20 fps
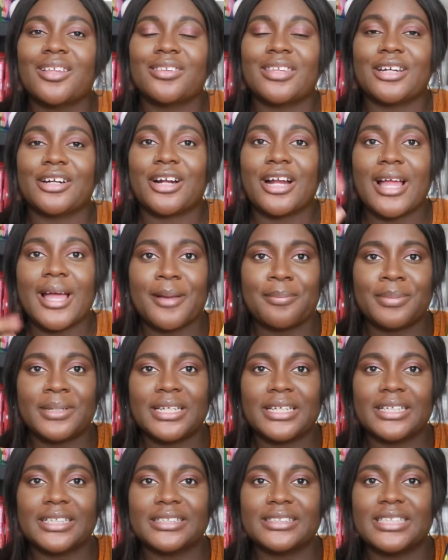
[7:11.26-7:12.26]
that are
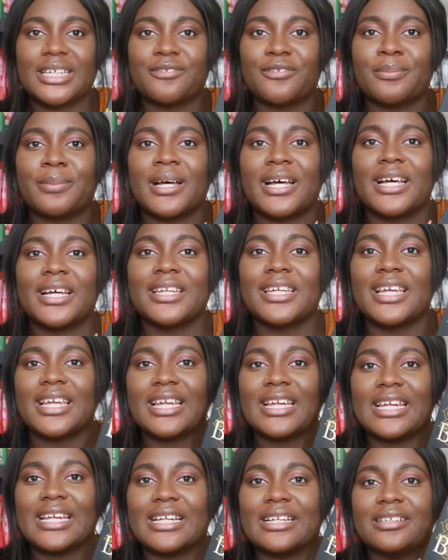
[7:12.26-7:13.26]
happening in Devabad.
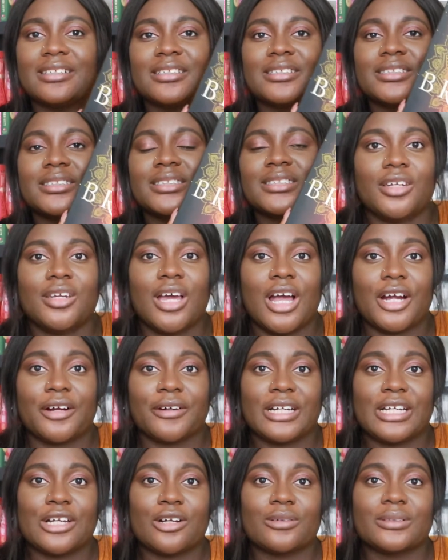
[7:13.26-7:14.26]
And
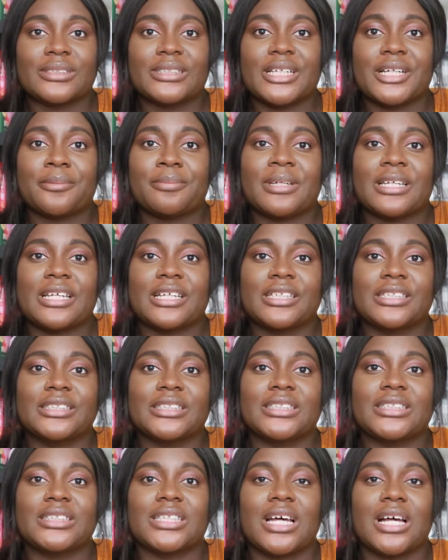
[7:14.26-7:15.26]
Nari goes there because
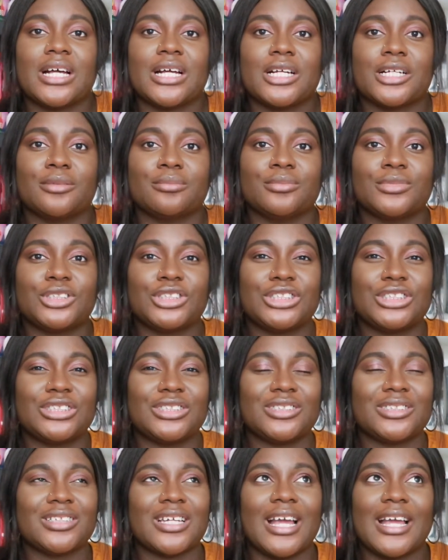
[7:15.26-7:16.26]

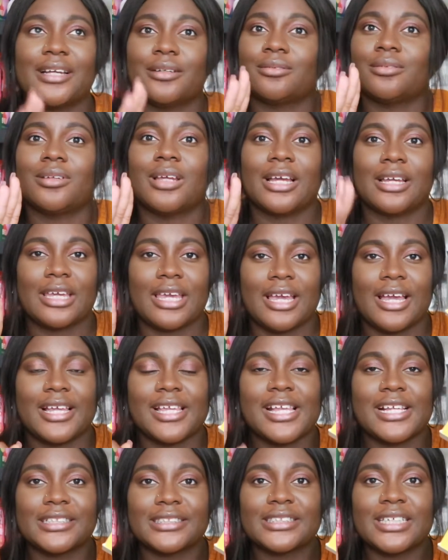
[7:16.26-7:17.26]
I
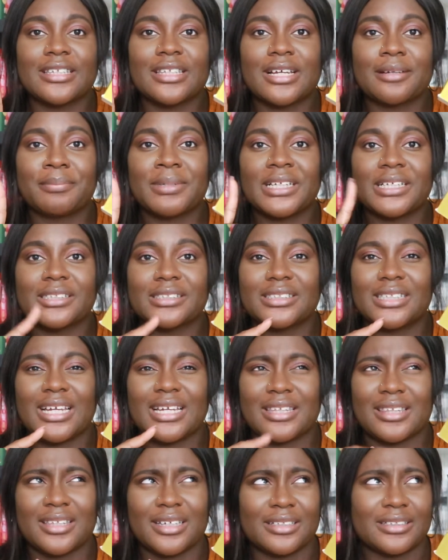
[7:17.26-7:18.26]
can't say that because I
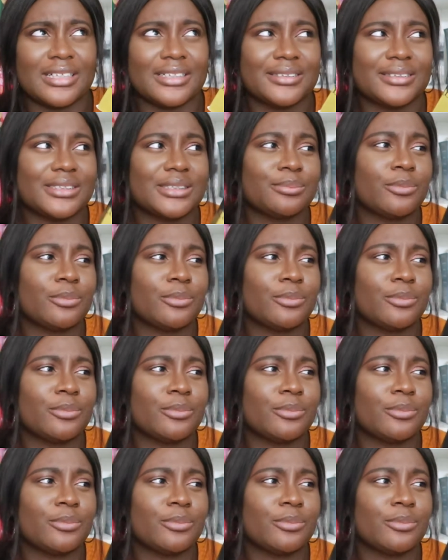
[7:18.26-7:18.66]
think that's a